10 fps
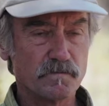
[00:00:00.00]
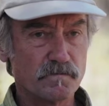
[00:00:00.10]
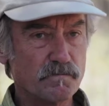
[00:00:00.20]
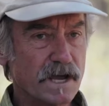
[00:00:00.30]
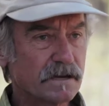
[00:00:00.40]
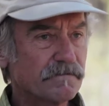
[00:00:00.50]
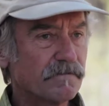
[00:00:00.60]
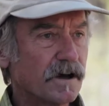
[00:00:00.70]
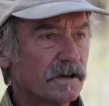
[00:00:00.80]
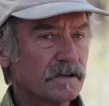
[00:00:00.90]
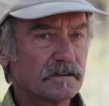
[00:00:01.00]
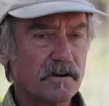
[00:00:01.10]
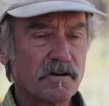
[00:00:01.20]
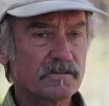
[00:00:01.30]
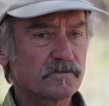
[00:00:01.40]
megafauna,
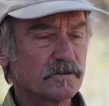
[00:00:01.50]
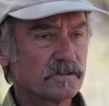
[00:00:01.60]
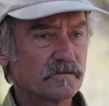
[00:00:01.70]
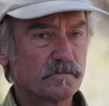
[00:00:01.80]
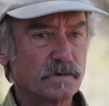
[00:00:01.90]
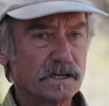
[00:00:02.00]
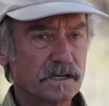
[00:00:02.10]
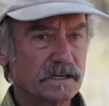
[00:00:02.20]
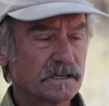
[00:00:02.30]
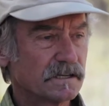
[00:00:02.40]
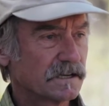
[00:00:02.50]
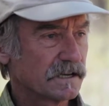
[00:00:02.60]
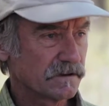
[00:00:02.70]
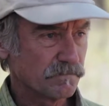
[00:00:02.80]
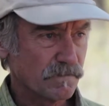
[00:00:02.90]
all sorts of big
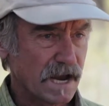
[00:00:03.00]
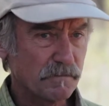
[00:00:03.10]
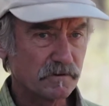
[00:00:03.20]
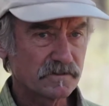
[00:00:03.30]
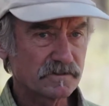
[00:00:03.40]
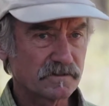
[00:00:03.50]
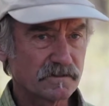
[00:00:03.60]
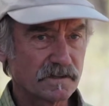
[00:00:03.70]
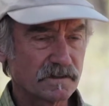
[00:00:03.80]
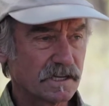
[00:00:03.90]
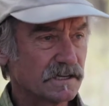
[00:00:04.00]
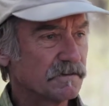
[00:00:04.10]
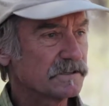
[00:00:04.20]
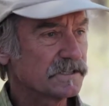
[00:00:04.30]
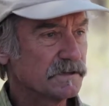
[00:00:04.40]
mammals that they had
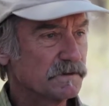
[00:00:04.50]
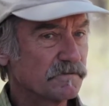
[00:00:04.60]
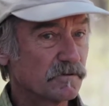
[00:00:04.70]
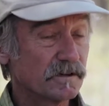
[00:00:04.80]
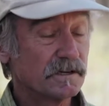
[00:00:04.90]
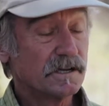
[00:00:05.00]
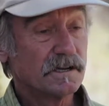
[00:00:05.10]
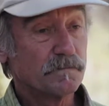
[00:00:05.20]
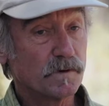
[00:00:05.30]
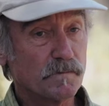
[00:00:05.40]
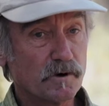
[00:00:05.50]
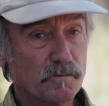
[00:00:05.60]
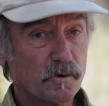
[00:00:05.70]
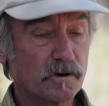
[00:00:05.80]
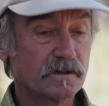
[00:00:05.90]
never seen before, but more
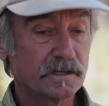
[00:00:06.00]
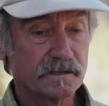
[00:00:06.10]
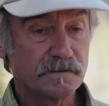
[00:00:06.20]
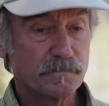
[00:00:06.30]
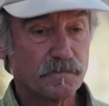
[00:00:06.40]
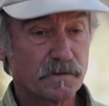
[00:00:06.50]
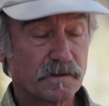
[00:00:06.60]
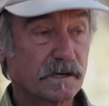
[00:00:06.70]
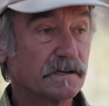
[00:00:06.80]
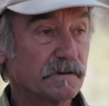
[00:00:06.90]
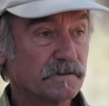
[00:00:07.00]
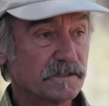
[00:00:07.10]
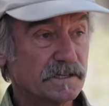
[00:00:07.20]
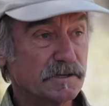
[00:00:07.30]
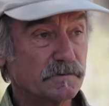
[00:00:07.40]
importantly, that had never
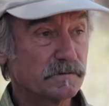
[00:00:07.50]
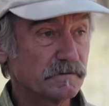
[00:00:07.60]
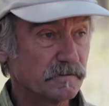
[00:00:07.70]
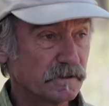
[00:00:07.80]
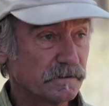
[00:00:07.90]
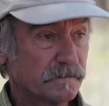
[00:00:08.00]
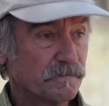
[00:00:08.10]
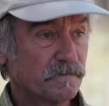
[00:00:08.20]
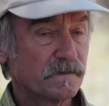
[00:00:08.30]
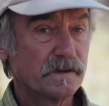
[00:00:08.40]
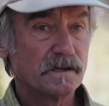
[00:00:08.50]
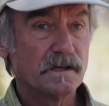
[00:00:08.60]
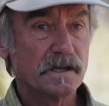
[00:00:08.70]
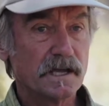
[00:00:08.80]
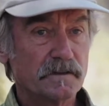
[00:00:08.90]
seen humans before.
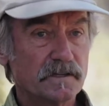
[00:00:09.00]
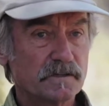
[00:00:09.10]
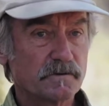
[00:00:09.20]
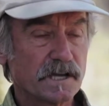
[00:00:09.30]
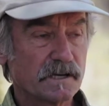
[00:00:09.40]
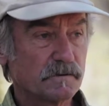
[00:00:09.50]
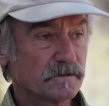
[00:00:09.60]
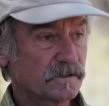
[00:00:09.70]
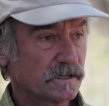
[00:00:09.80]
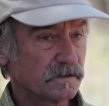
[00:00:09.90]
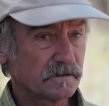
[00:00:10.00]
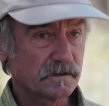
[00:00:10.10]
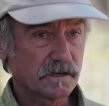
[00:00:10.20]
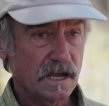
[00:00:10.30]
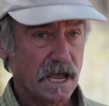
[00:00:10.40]
And these were animals that
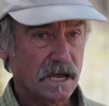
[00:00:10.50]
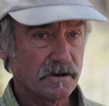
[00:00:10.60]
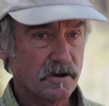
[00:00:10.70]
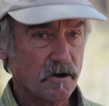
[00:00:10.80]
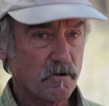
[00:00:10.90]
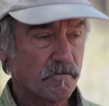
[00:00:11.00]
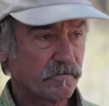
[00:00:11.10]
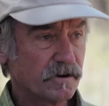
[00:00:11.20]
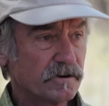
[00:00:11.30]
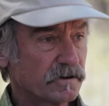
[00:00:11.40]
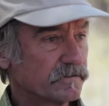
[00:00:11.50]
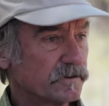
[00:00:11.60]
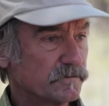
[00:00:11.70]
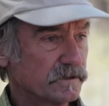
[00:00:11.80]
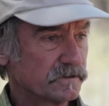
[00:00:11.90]
had no fear of
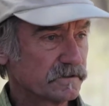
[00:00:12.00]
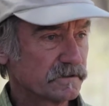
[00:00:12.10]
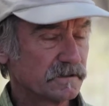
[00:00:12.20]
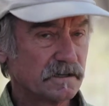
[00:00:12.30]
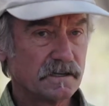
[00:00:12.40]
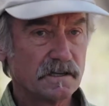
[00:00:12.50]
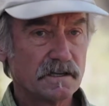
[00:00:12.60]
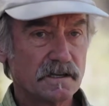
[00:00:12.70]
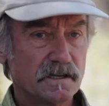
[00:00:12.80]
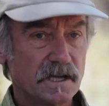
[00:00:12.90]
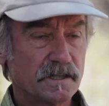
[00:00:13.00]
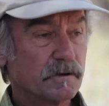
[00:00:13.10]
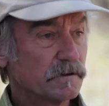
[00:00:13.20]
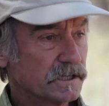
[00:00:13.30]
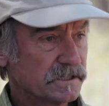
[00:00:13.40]
humans, and they
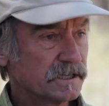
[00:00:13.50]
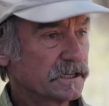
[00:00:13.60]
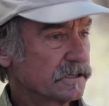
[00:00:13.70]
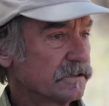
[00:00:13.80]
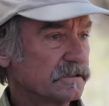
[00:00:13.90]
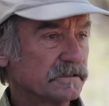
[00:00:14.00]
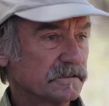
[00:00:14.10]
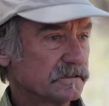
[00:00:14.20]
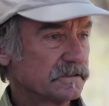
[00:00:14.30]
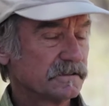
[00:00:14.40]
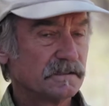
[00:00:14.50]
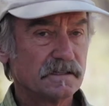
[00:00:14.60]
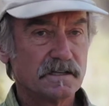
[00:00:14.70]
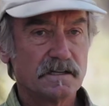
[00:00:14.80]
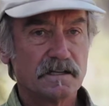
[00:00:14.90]
were easy to kill.
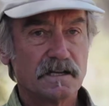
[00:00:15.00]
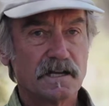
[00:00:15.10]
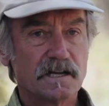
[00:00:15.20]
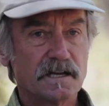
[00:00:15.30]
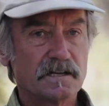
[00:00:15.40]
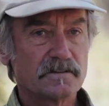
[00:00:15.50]
And